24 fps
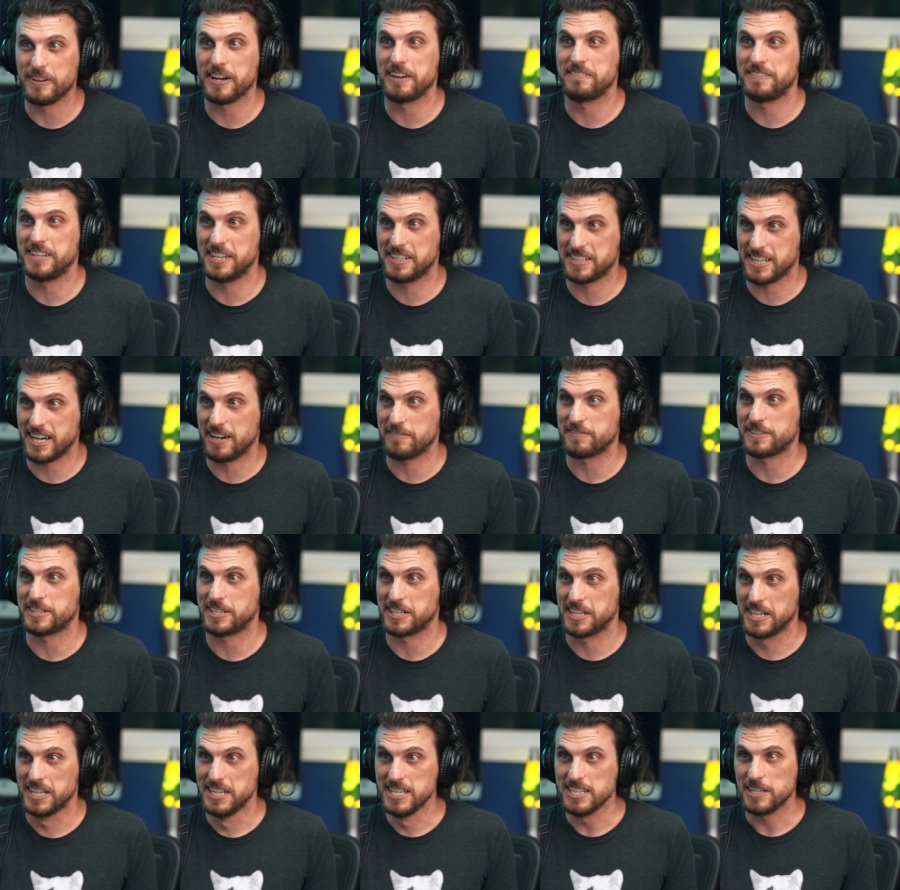five days
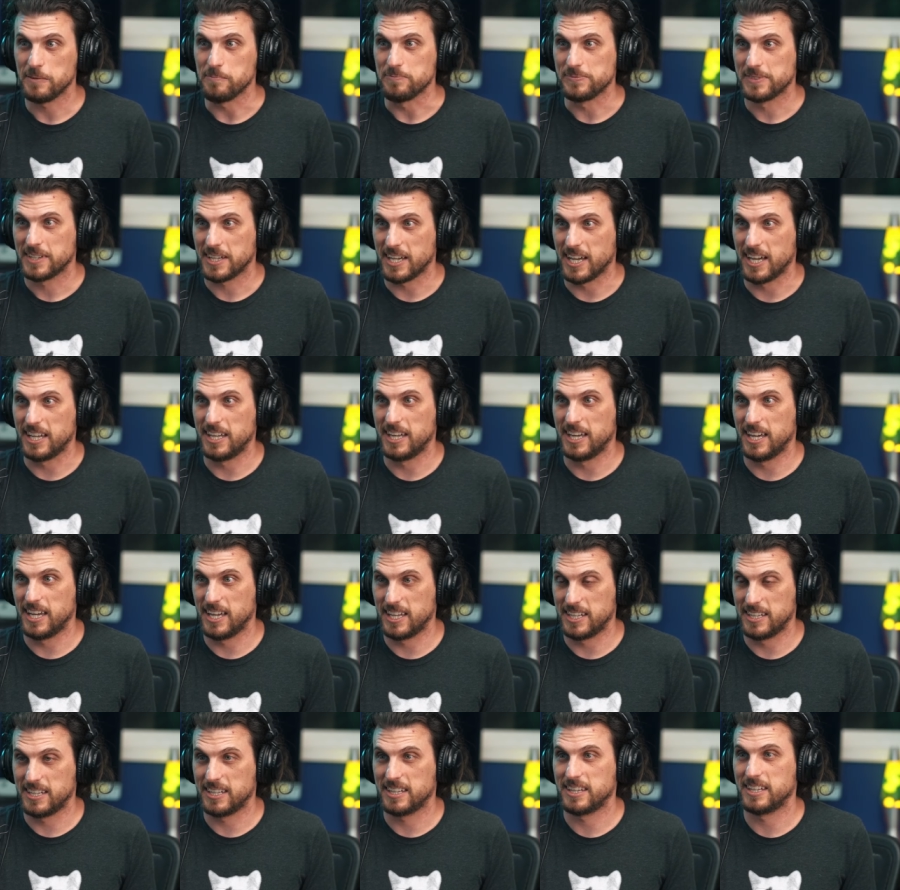after. Yeah. And
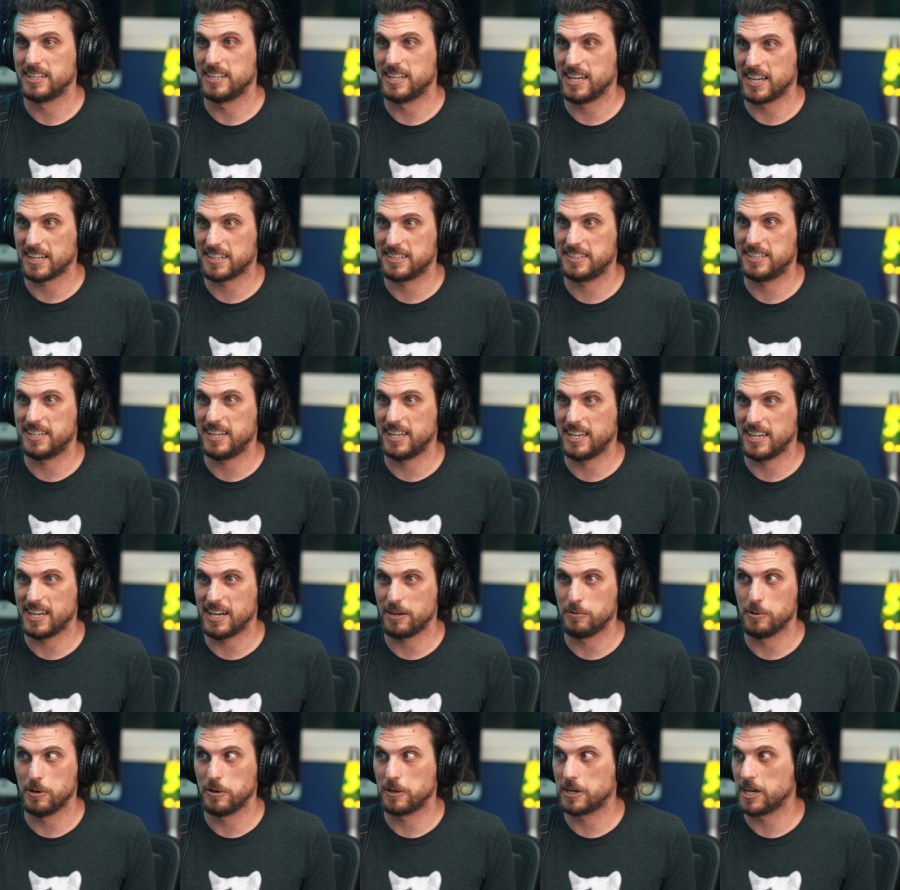then the next day,
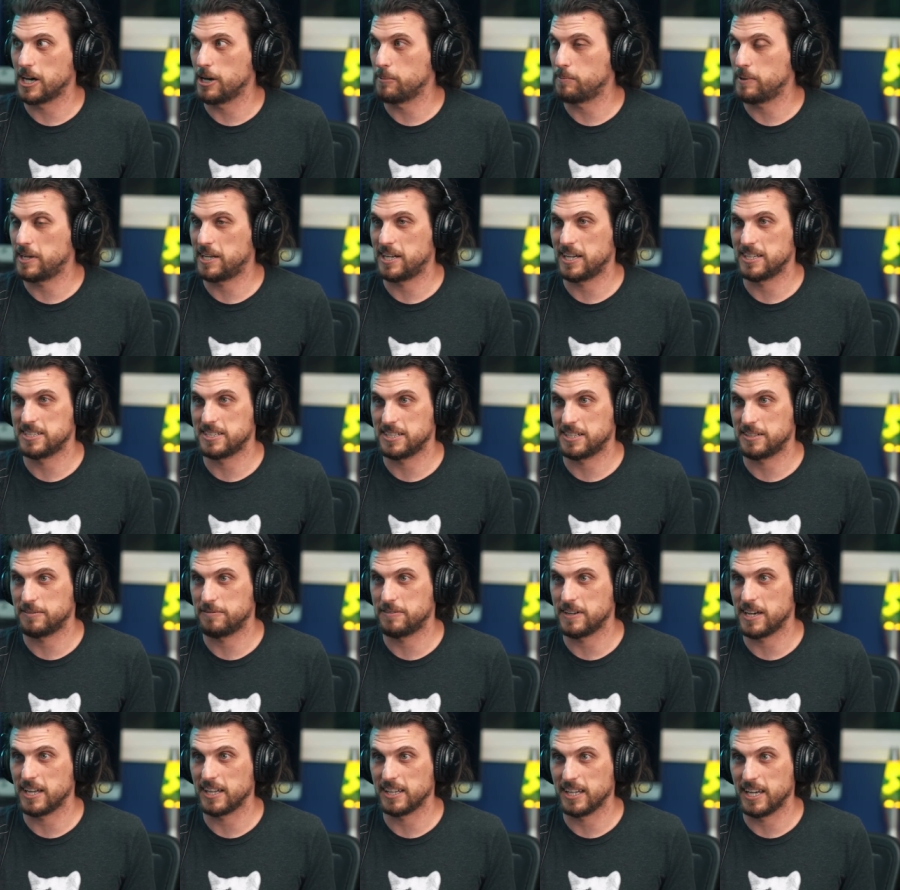I woke up and I just
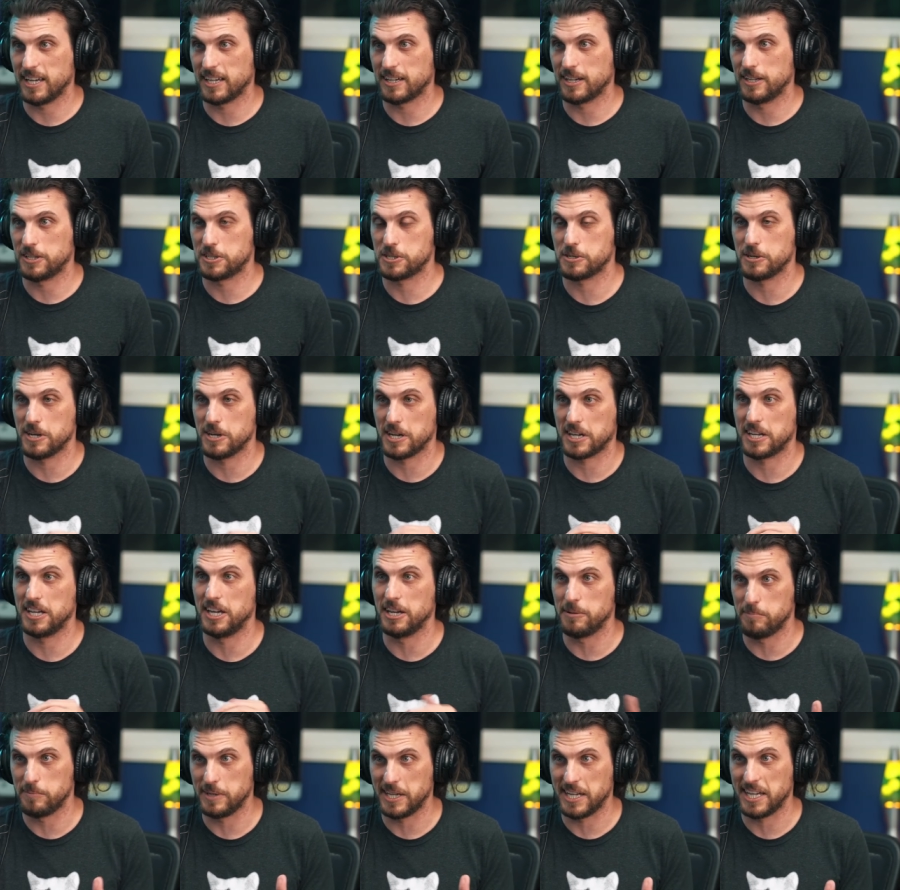felt like a truck
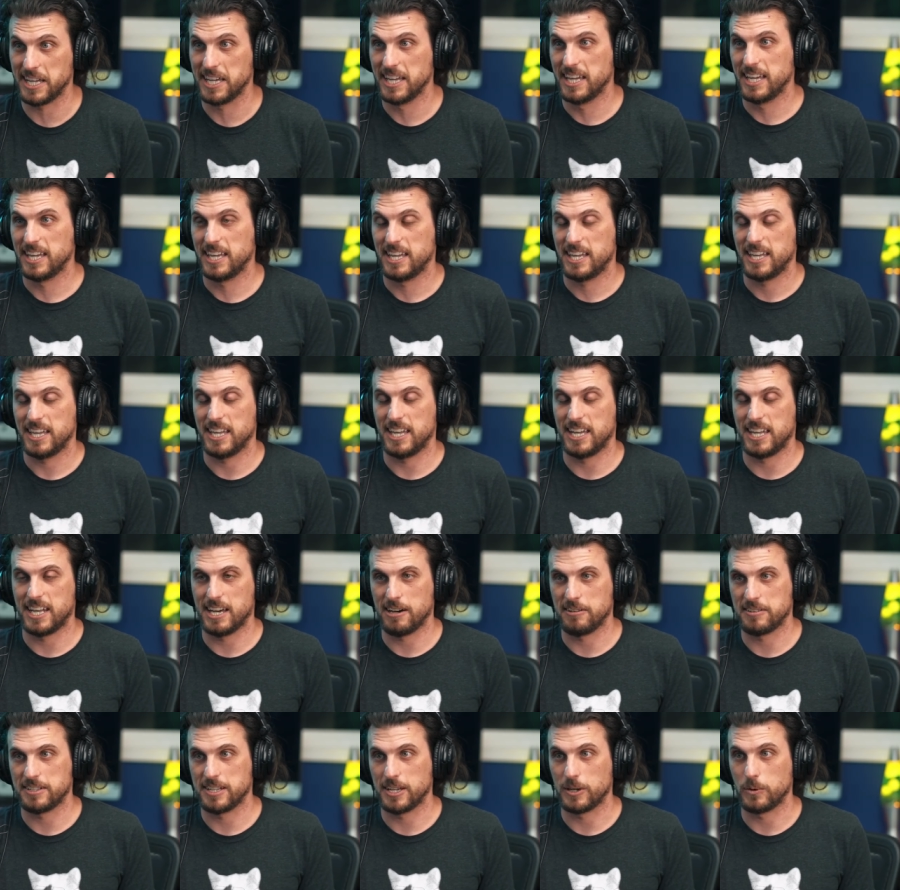hit me, and I
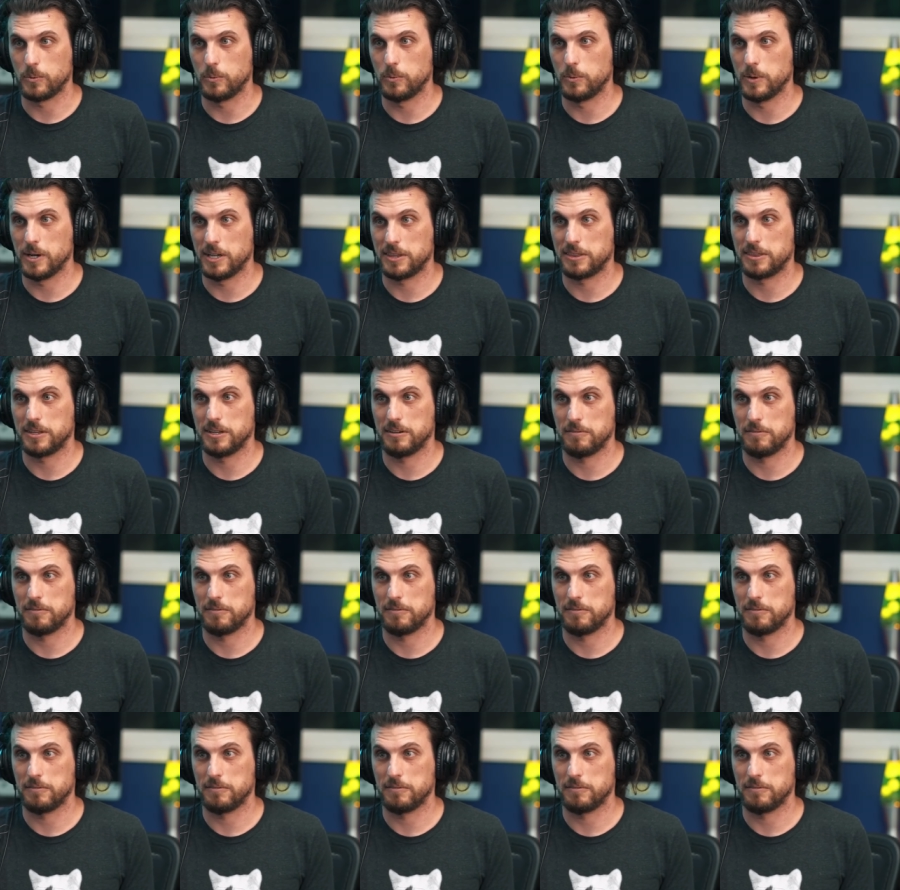was like, "What the